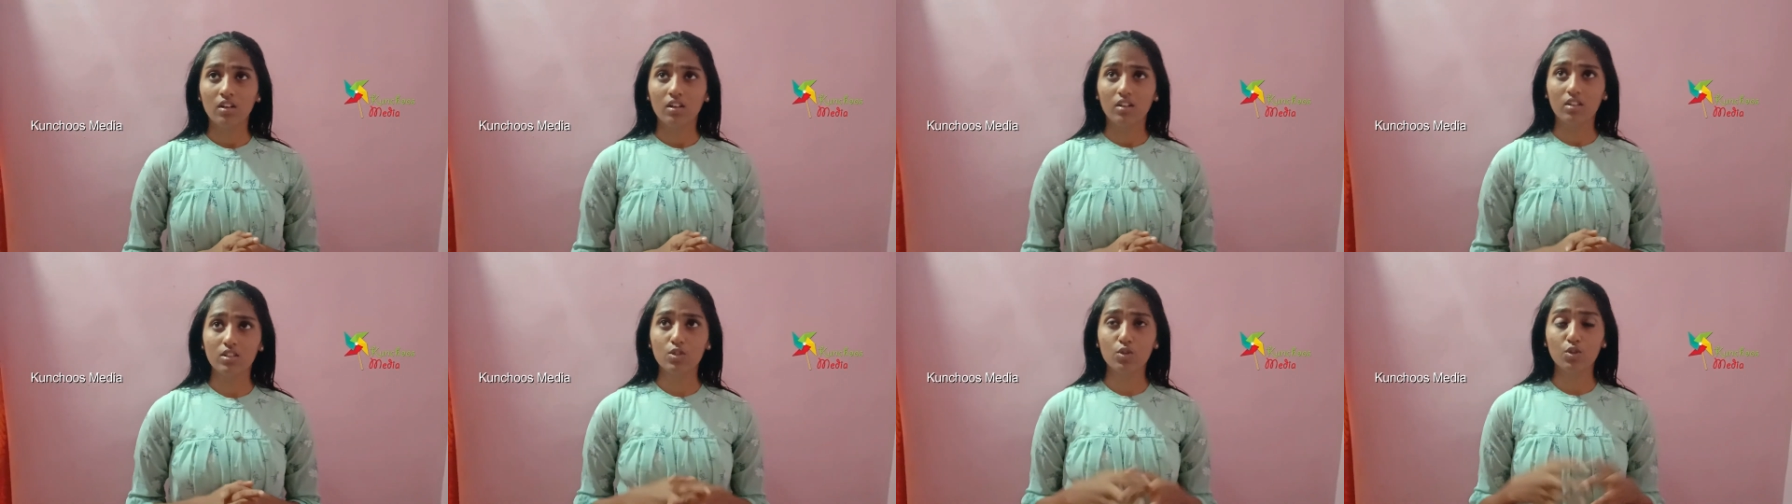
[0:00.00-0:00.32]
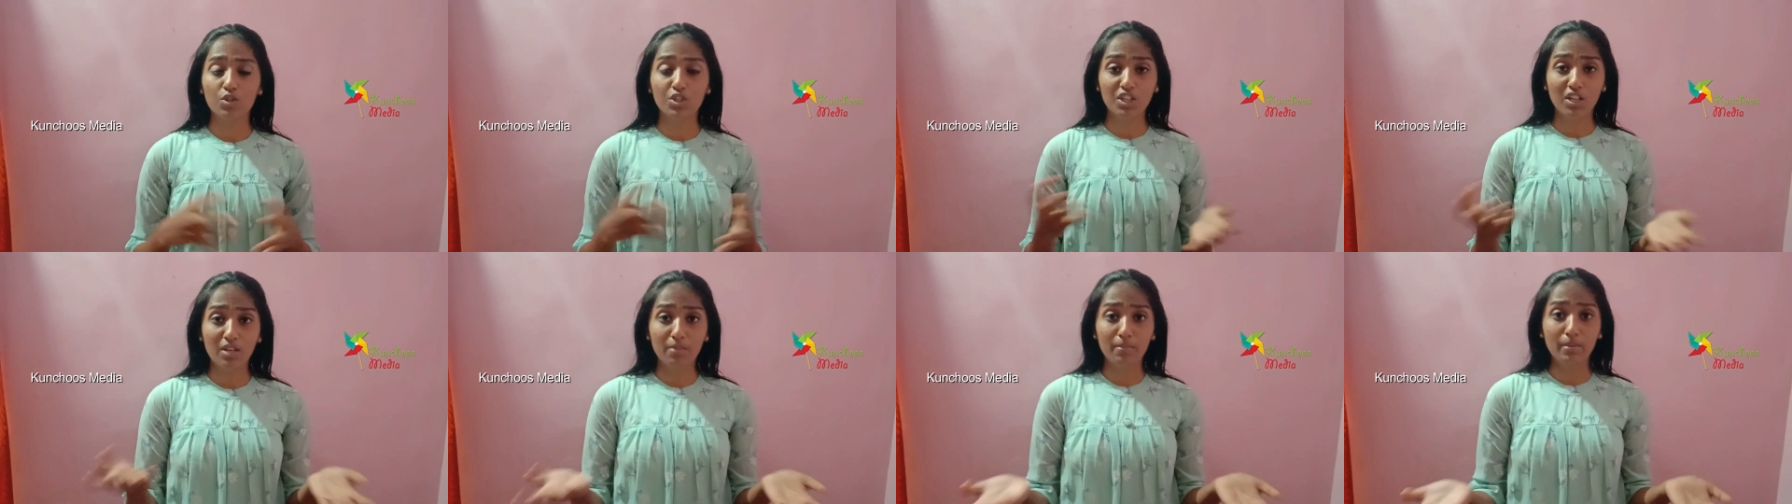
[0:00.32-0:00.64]

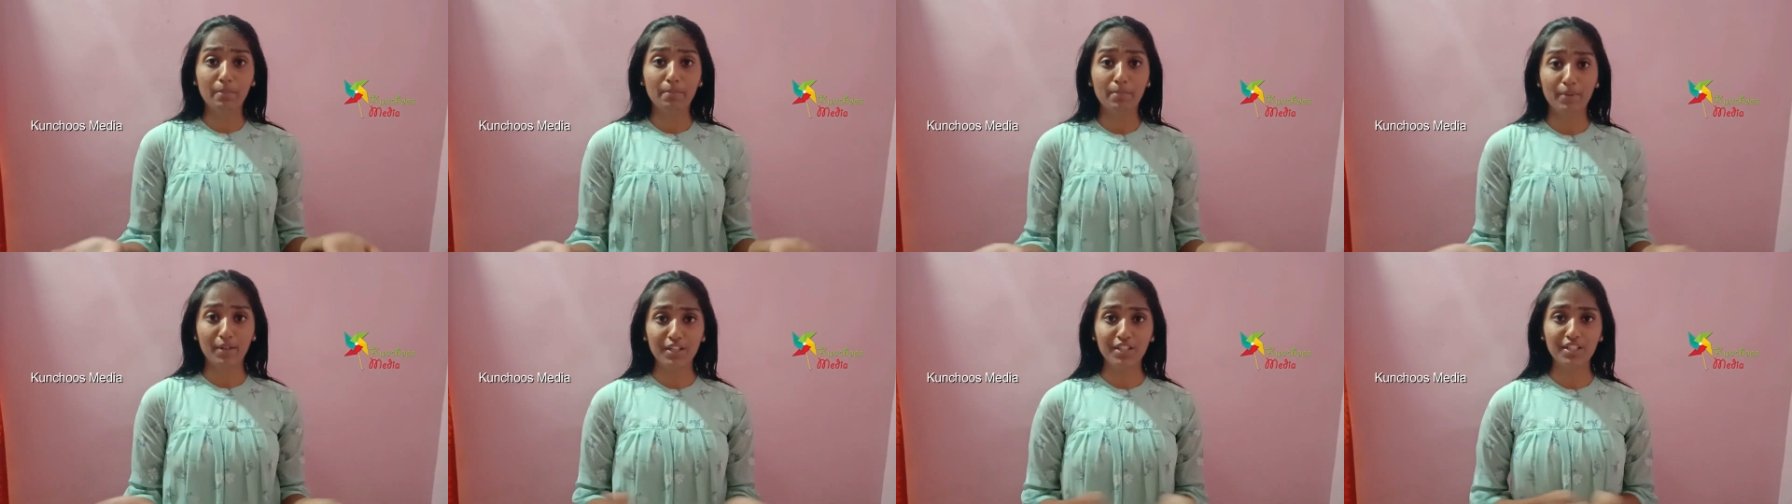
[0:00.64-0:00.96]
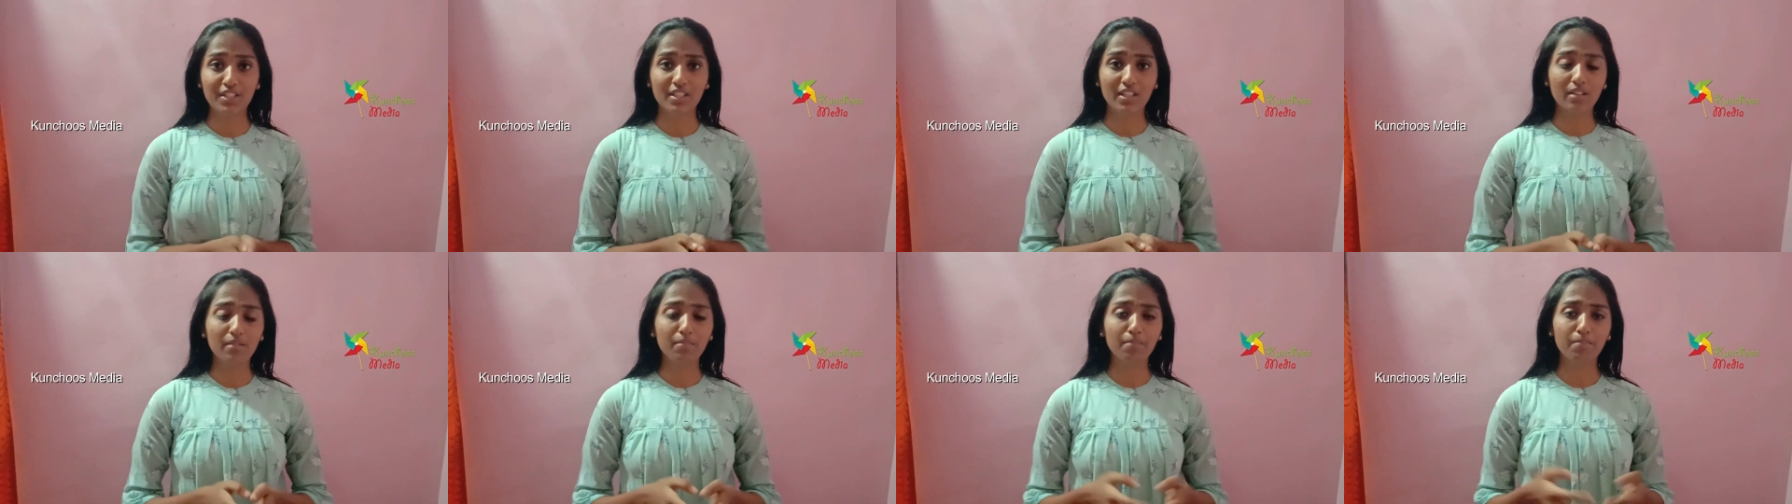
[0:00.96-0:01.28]
sociable
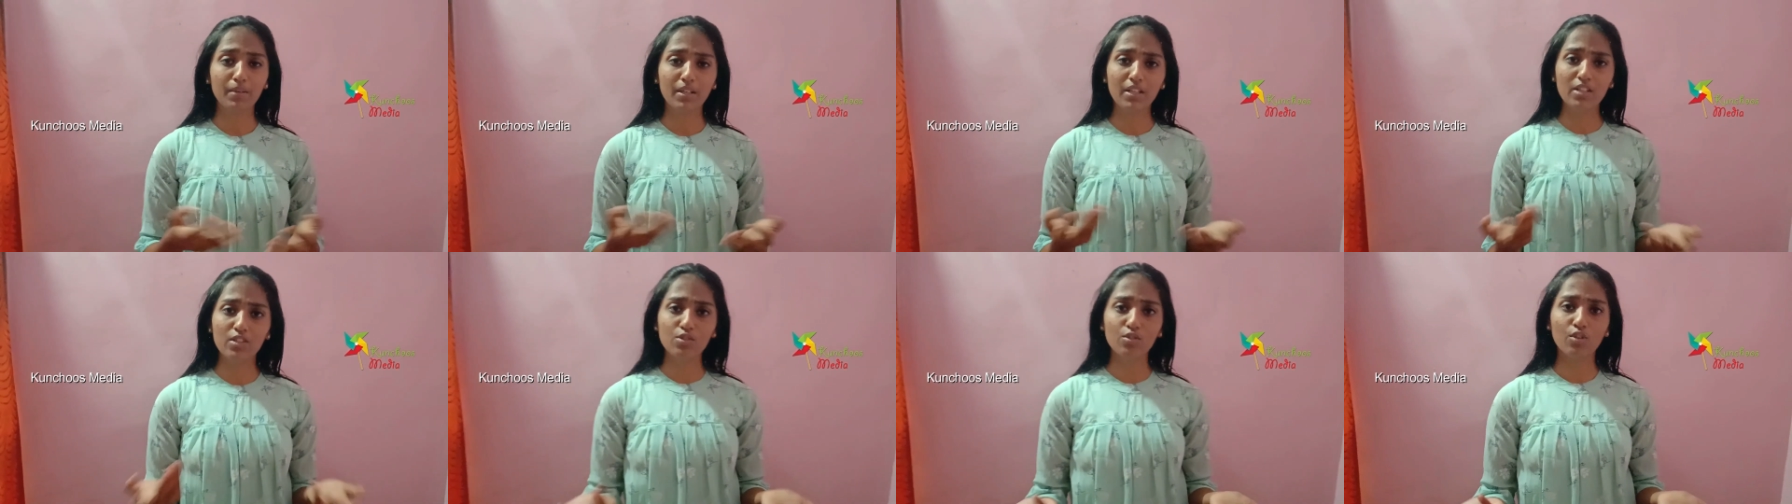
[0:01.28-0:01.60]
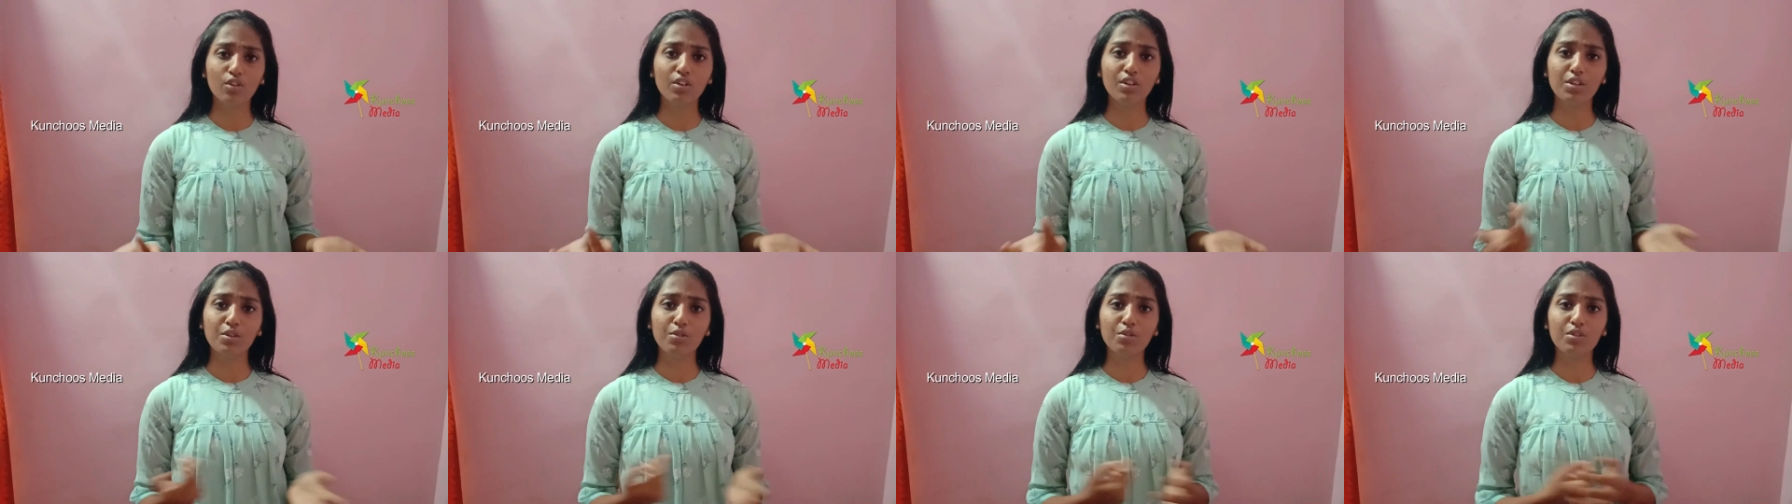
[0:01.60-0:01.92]
person, please
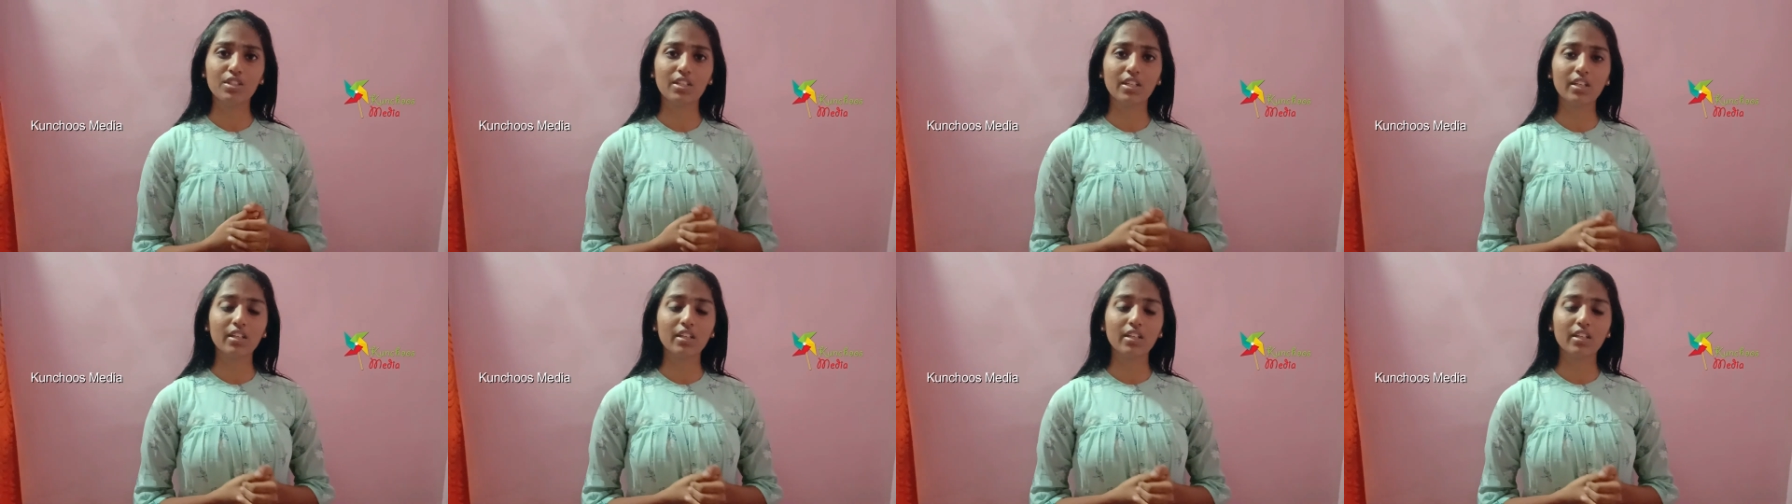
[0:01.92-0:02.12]
don't use